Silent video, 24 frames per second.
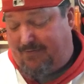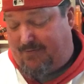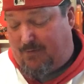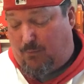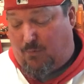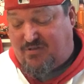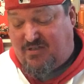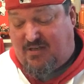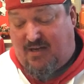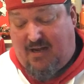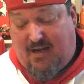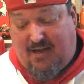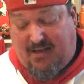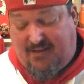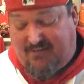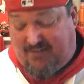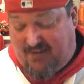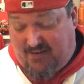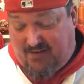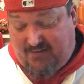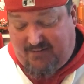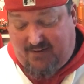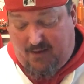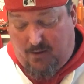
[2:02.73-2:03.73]
There wasn't any
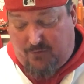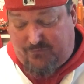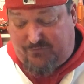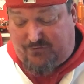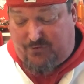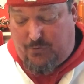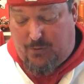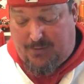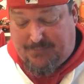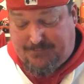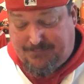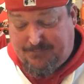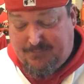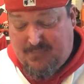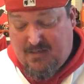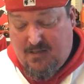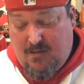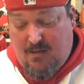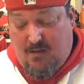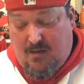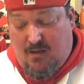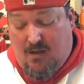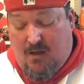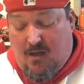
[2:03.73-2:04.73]
details to it.
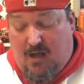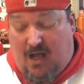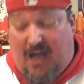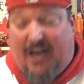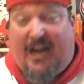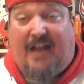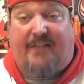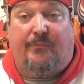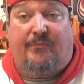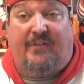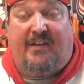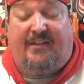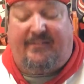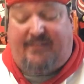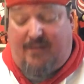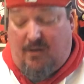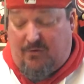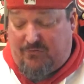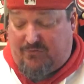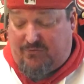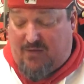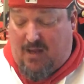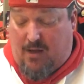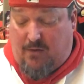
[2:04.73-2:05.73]
I got some
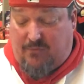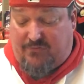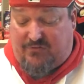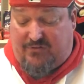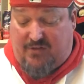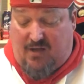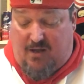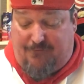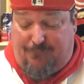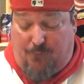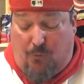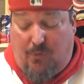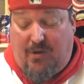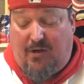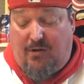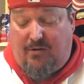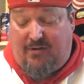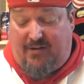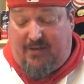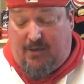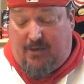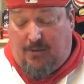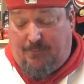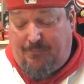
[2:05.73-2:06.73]
details now. It's a 4-year
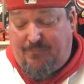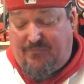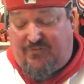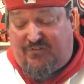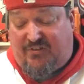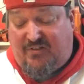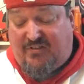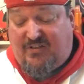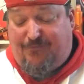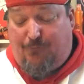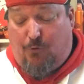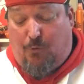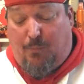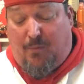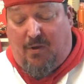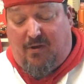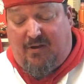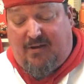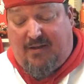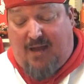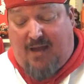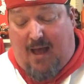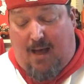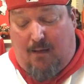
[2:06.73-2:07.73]
deal, $64
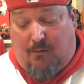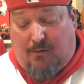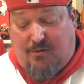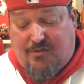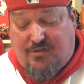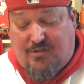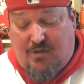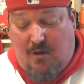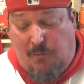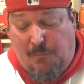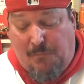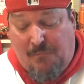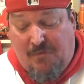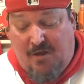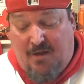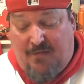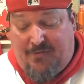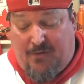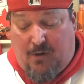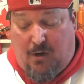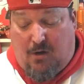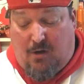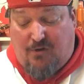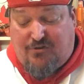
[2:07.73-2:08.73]
million.
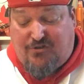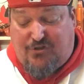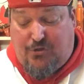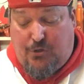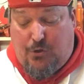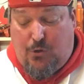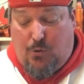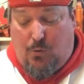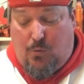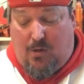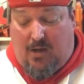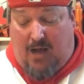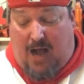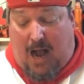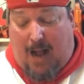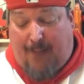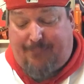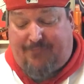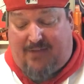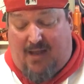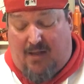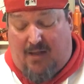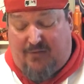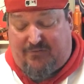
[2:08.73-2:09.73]
There are 2
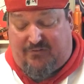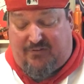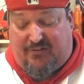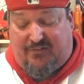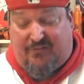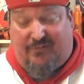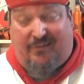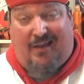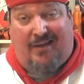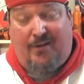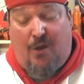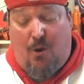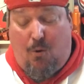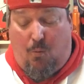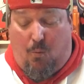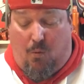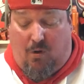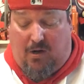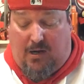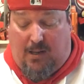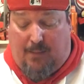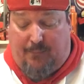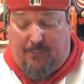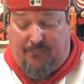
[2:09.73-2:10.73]
opt-out seasons. I know
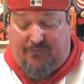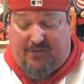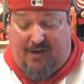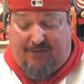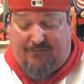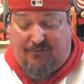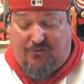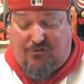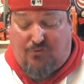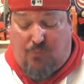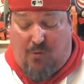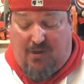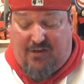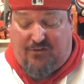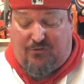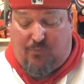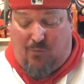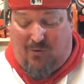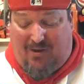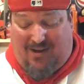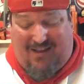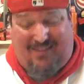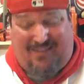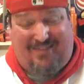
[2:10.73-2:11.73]
one of them is after
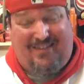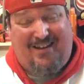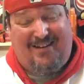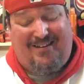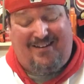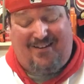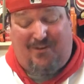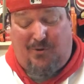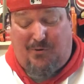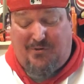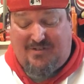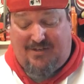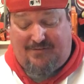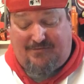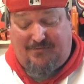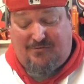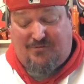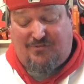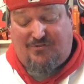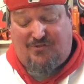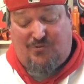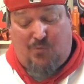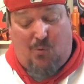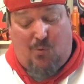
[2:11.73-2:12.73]
2020. I think the other one's after
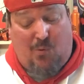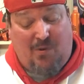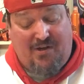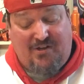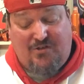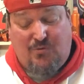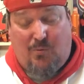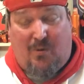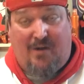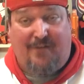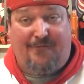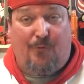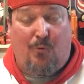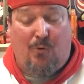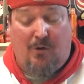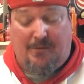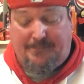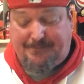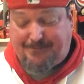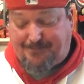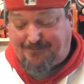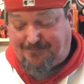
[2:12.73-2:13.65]
2024.